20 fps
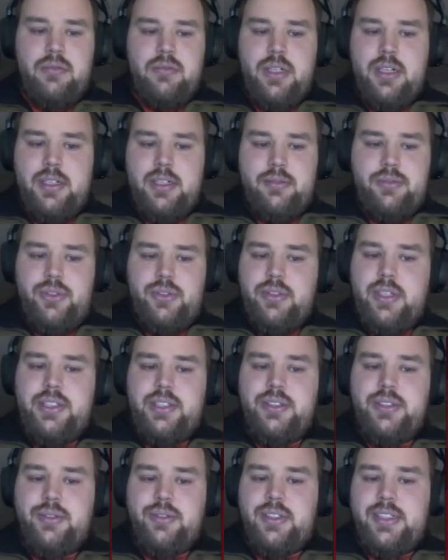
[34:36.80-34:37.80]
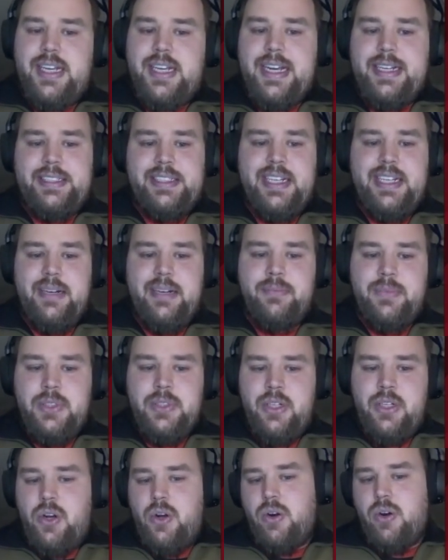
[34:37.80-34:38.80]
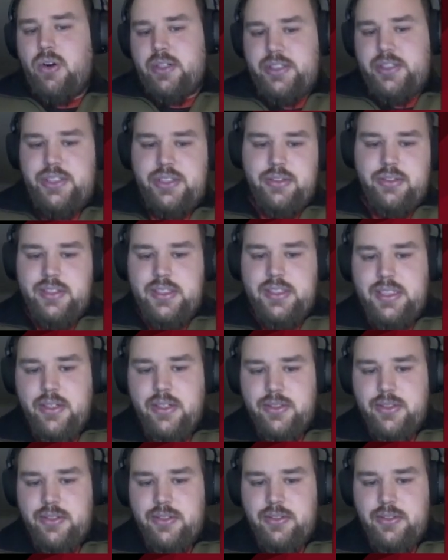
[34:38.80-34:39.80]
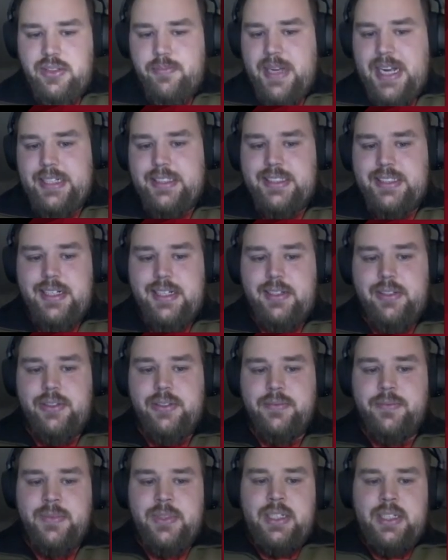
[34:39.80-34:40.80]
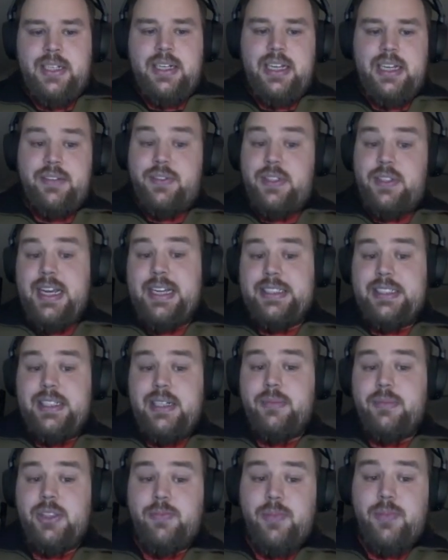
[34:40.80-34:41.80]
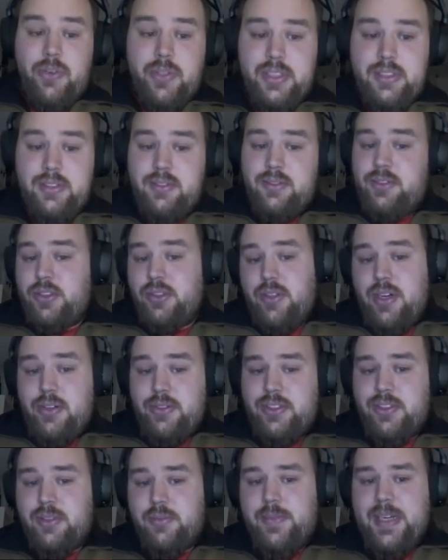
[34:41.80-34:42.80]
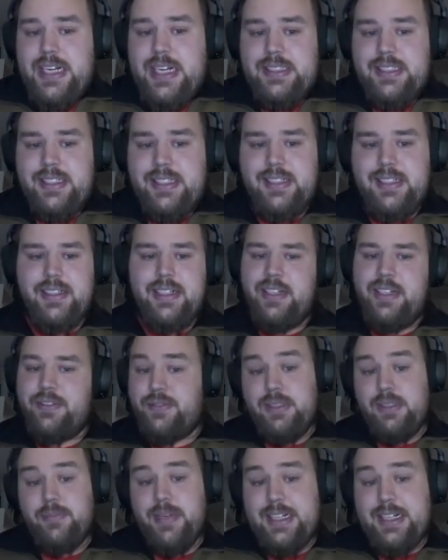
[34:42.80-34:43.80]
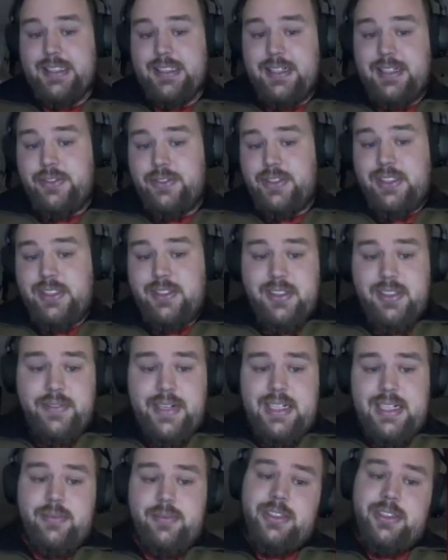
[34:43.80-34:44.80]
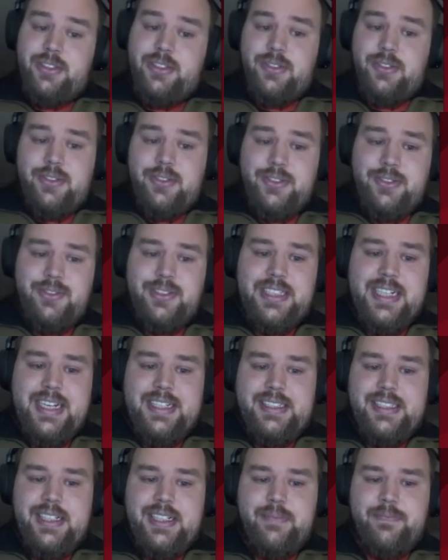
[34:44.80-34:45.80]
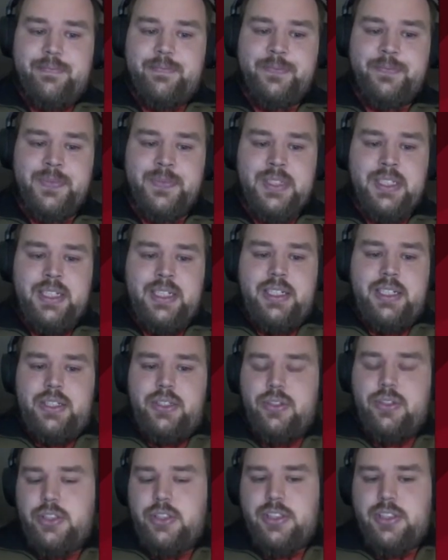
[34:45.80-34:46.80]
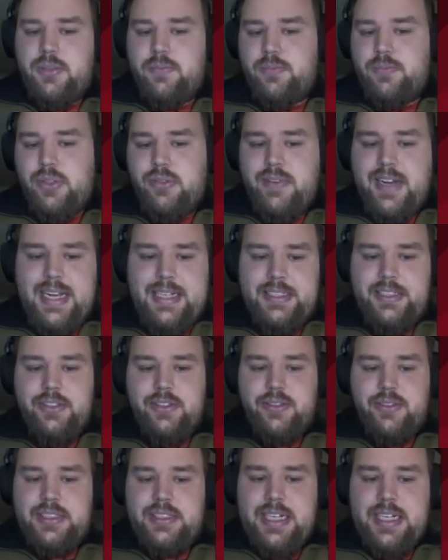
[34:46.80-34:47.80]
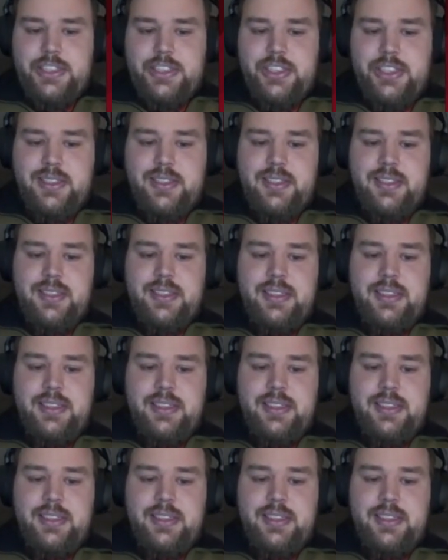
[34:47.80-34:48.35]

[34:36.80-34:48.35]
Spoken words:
you can use the ATM, or you can go to the bank teller. If the ATM is broken, you go to the bank teller. If the bank teller is not available, you go to the ATM. You just provide your credentials.